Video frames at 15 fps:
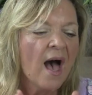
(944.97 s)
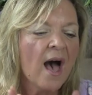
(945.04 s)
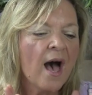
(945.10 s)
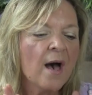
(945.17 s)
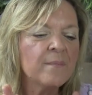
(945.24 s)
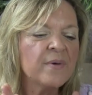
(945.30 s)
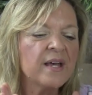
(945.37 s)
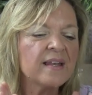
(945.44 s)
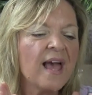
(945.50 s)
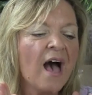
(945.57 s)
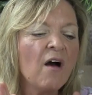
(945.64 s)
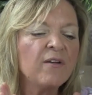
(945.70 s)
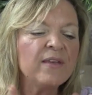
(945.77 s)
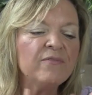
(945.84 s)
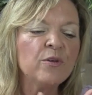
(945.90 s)
But
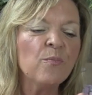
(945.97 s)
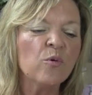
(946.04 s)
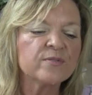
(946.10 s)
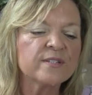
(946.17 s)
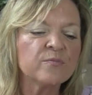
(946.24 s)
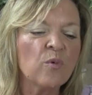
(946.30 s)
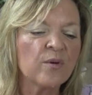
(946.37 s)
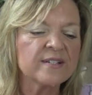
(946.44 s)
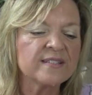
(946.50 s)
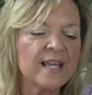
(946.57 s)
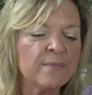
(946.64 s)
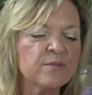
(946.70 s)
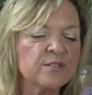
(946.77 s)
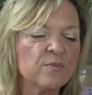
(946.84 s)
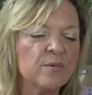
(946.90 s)
I'll give you some more
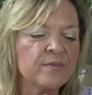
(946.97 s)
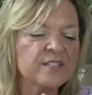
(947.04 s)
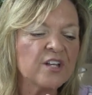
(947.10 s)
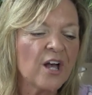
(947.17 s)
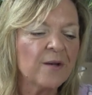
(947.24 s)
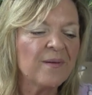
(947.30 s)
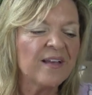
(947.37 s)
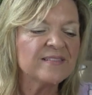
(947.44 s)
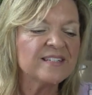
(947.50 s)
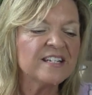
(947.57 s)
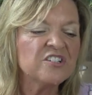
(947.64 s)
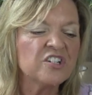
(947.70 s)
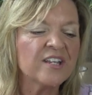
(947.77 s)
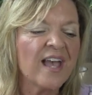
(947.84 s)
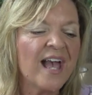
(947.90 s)
examples when we talk about
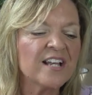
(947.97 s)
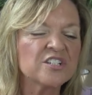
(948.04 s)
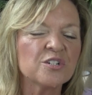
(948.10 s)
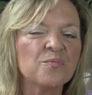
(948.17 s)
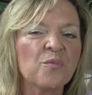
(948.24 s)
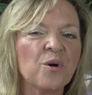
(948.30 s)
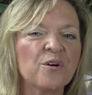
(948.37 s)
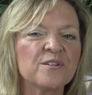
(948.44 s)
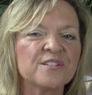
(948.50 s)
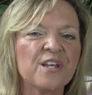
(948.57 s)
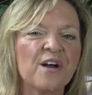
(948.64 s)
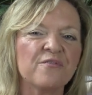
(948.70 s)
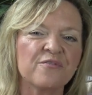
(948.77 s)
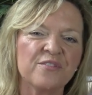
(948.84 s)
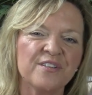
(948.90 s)
teaching action words
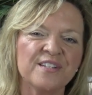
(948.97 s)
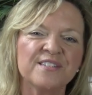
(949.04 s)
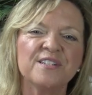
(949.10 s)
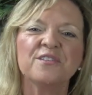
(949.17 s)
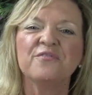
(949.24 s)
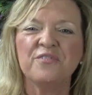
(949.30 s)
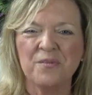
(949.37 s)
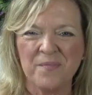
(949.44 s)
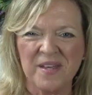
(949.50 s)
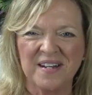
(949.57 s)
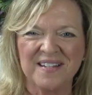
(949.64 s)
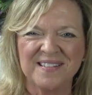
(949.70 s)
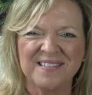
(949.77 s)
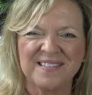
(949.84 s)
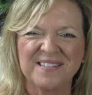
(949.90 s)
for this in a few
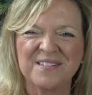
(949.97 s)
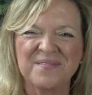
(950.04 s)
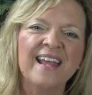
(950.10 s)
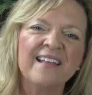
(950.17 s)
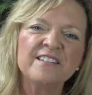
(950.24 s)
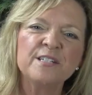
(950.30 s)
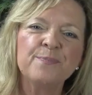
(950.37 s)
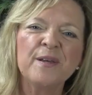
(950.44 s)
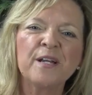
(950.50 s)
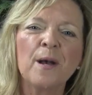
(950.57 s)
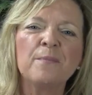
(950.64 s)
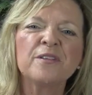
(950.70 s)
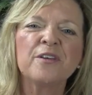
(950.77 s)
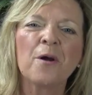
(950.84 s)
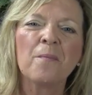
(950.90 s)
minutes. Now let's pick
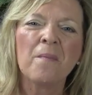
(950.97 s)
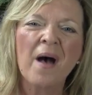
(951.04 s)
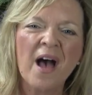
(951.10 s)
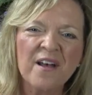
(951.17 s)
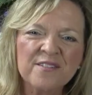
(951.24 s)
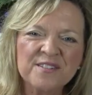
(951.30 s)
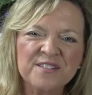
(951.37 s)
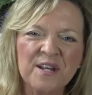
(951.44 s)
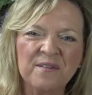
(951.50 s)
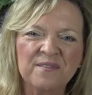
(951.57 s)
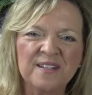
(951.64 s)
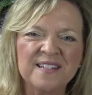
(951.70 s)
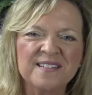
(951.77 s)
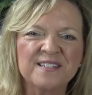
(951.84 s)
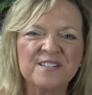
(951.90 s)
up with our milestone
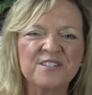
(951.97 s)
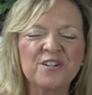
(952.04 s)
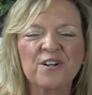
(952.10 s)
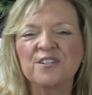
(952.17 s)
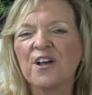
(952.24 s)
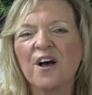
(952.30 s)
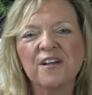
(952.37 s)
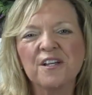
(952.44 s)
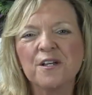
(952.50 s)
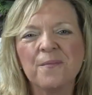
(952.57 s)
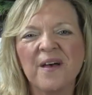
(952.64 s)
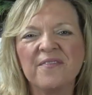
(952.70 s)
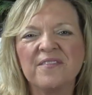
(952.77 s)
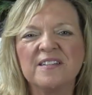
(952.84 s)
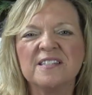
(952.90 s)
list and start talking
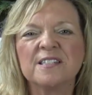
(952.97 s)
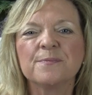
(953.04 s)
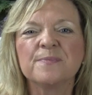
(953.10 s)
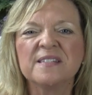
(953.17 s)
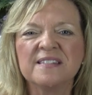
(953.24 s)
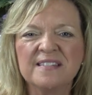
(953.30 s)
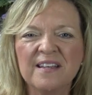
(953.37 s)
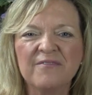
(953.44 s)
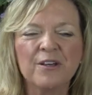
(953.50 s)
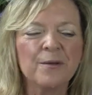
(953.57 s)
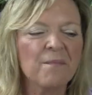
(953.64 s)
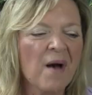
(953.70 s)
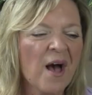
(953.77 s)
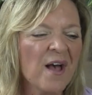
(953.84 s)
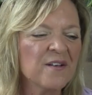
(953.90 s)
about these
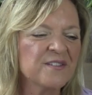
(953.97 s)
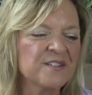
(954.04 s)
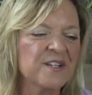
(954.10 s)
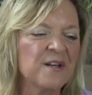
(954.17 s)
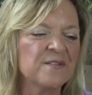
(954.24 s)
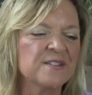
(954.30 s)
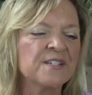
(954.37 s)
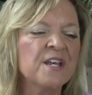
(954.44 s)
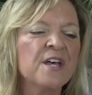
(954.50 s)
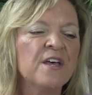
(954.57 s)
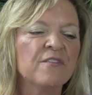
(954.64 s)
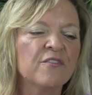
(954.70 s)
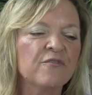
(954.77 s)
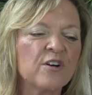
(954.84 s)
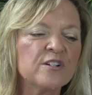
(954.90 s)
specific milestones.
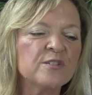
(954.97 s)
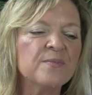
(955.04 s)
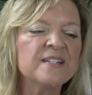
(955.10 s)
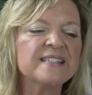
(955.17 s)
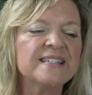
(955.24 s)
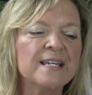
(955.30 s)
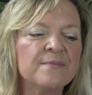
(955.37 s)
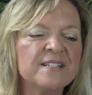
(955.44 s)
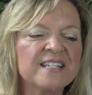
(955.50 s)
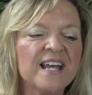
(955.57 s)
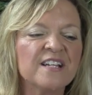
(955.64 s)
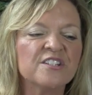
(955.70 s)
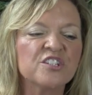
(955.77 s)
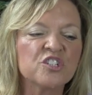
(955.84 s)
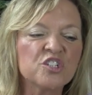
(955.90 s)
The first one is
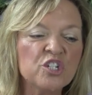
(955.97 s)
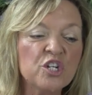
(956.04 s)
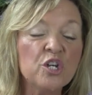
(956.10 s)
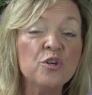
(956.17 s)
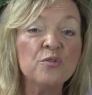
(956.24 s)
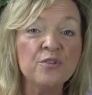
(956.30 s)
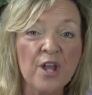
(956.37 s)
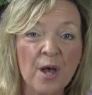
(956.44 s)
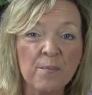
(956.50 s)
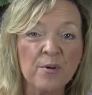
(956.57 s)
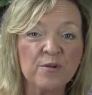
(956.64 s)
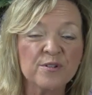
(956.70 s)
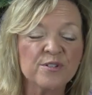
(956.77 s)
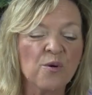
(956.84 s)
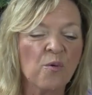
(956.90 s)
imitates 2
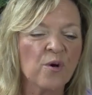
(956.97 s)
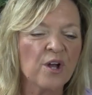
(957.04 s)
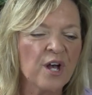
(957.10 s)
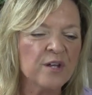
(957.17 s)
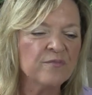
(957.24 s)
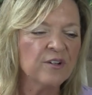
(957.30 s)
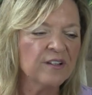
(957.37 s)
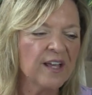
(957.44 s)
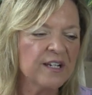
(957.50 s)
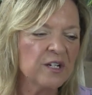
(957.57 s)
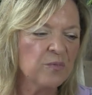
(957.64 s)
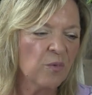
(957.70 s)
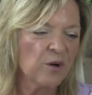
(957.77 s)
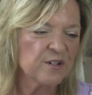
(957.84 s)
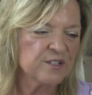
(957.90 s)
numbers or
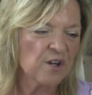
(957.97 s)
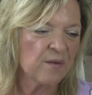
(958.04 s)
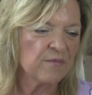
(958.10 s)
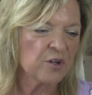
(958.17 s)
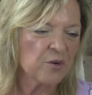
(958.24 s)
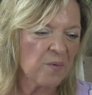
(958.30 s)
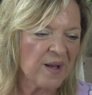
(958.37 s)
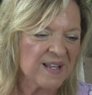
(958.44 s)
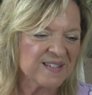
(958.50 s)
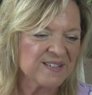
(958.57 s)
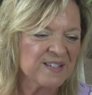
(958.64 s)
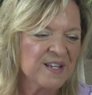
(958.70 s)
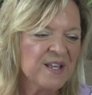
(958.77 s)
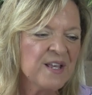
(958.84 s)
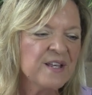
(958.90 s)
unrelated words on
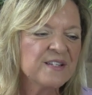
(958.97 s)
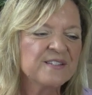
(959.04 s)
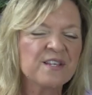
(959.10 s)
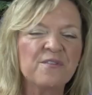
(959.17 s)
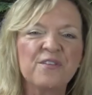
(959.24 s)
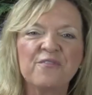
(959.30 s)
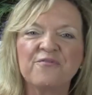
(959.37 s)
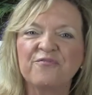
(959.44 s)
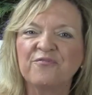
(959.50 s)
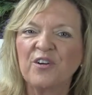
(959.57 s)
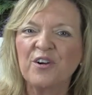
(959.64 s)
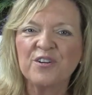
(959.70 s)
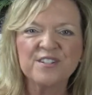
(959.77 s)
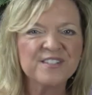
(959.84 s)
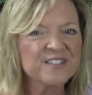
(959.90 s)
request. So the
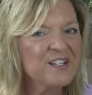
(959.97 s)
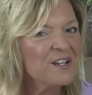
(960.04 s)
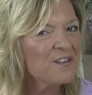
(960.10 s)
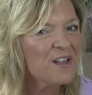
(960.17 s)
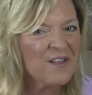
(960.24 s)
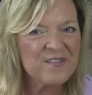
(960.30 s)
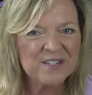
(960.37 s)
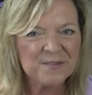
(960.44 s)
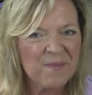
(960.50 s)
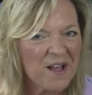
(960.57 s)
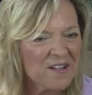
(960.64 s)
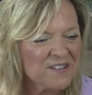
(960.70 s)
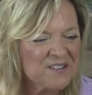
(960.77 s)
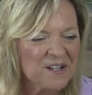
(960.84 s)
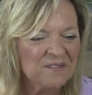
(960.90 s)
first skill on this
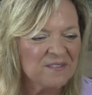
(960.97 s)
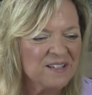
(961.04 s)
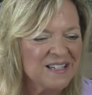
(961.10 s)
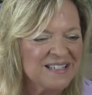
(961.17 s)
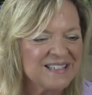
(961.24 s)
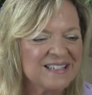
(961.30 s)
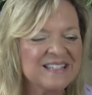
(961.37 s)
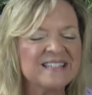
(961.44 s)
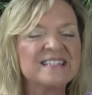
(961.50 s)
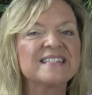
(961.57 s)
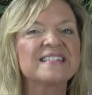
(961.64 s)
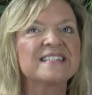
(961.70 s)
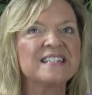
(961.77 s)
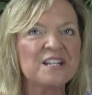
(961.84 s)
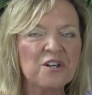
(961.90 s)
milestone list is
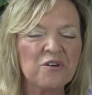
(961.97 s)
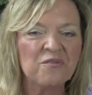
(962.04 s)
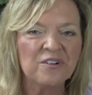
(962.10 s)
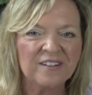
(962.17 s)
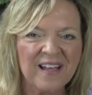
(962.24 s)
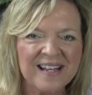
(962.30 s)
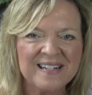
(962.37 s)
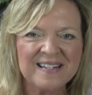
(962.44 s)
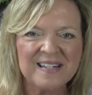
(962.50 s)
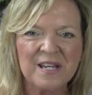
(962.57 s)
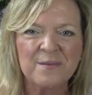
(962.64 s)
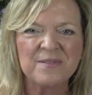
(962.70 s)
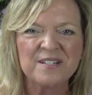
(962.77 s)
still related to